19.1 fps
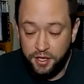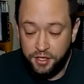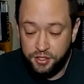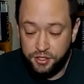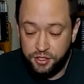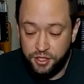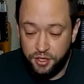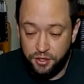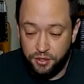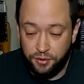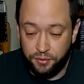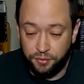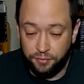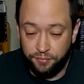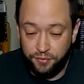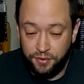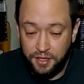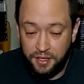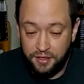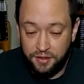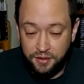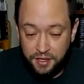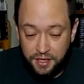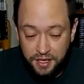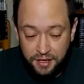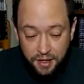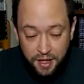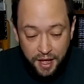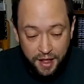So
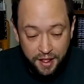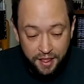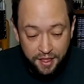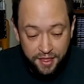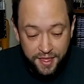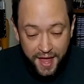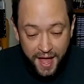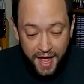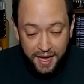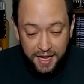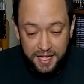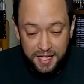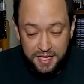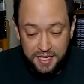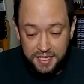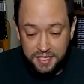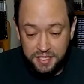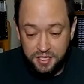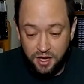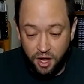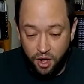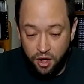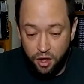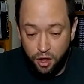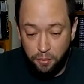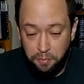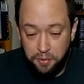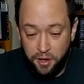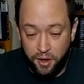that is
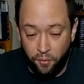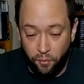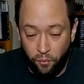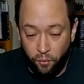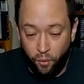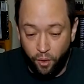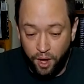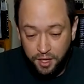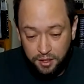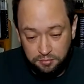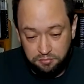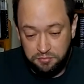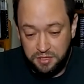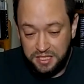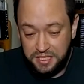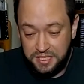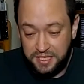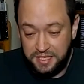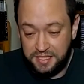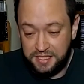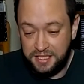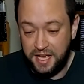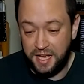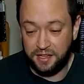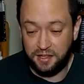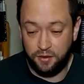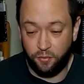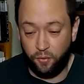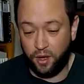all but one missing
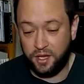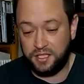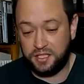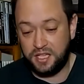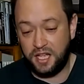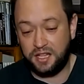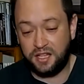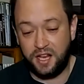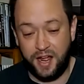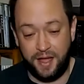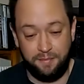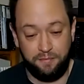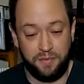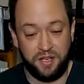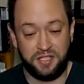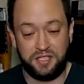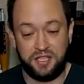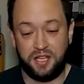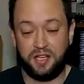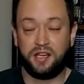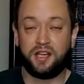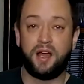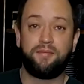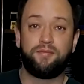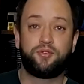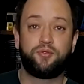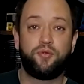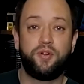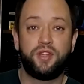set. The one set that I'm missing
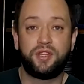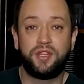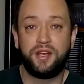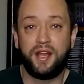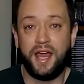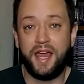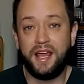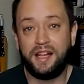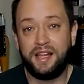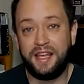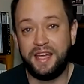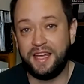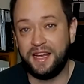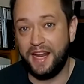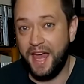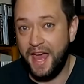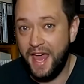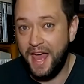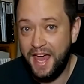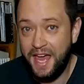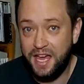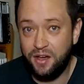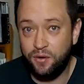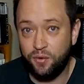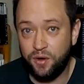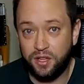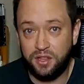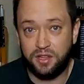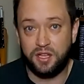comes with an alien egg
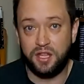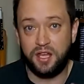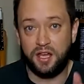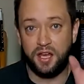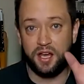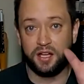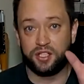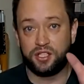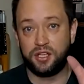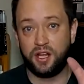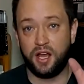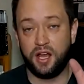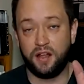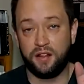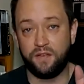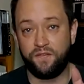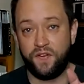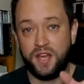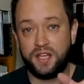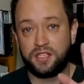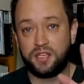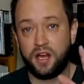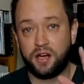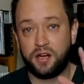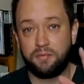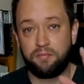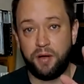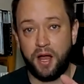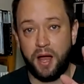with the
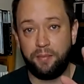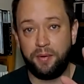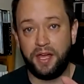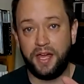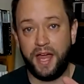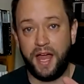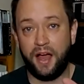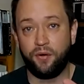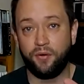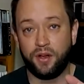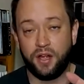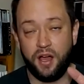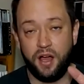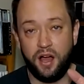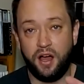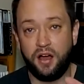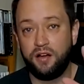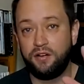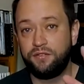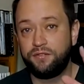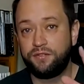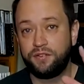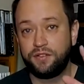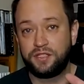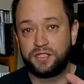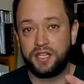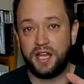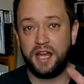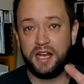facehugger popping out of
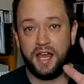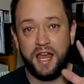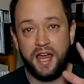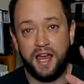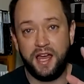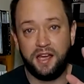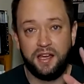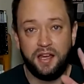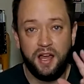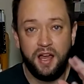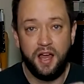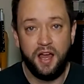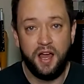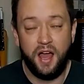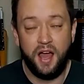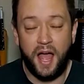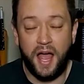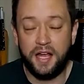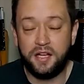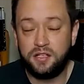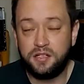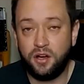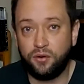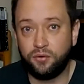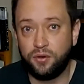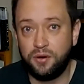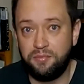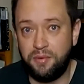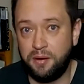said egg. I
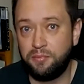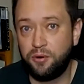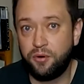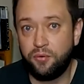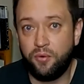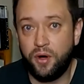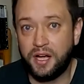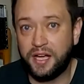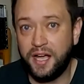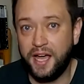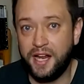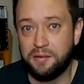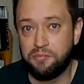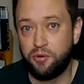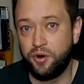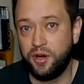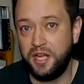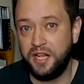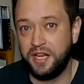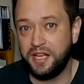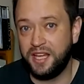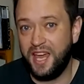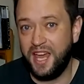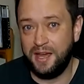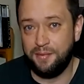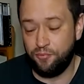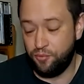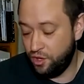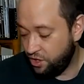don't remember what kind of marine it
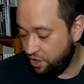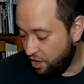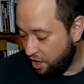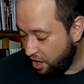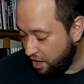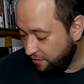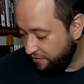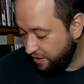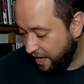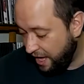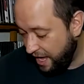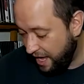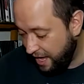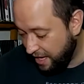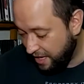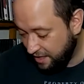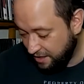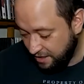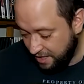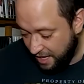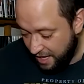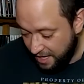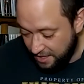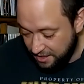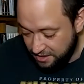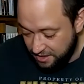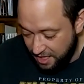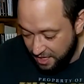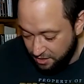came with offhand,
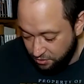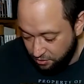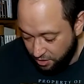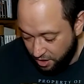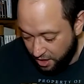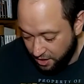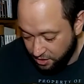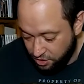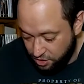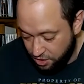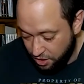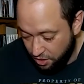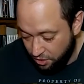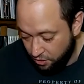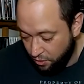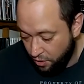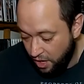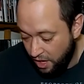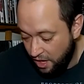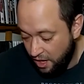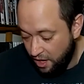as they do not show